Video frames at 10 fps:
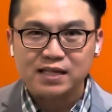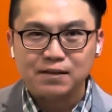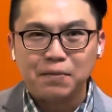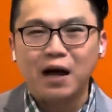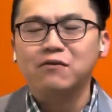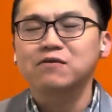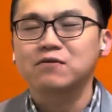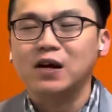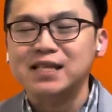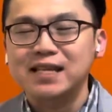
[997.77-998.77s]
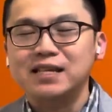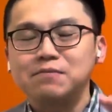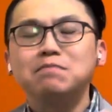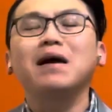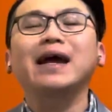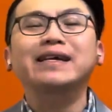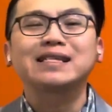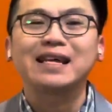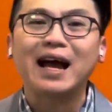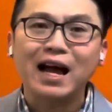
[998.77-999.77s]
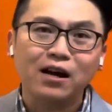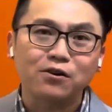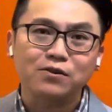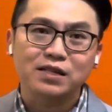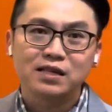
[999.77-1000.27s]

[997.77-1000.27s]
the power of Christ that is maxed out,